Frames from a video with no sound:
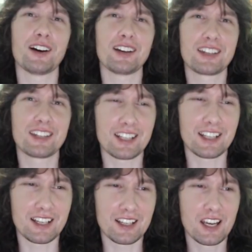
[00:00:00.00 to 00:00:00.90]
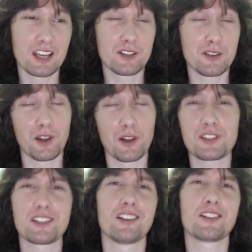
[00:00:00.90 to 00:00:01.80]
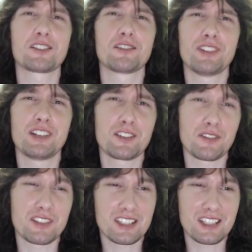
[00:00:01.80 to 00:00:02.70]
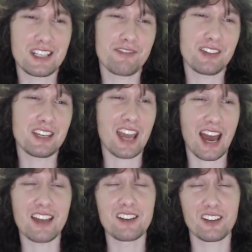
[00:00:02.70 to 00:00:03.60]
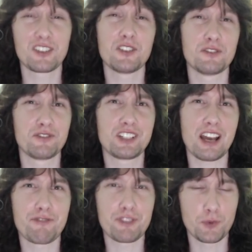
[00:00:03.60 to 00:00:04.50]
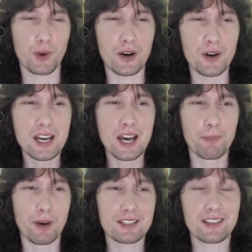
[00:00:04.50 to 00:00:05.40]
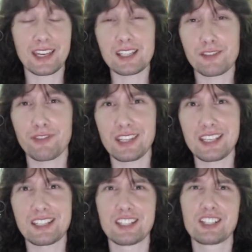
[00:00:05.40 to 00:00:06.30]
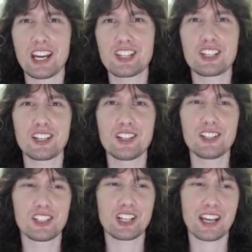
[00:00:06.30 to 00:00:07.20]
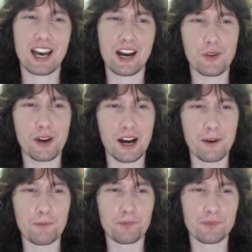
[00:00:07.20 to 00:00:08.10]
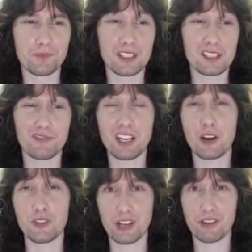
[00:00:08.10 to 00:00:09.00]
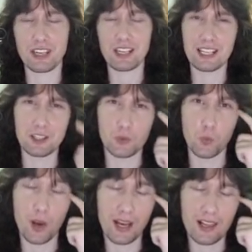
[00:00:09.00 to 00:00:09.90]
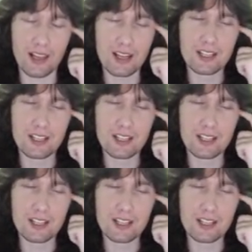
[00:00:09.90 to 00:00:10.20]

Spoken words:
I could do lots and lots of videos on Stevie, and I could of Jeff as well. But thanks for the suggestion to check out this video and Jeff Healey as well.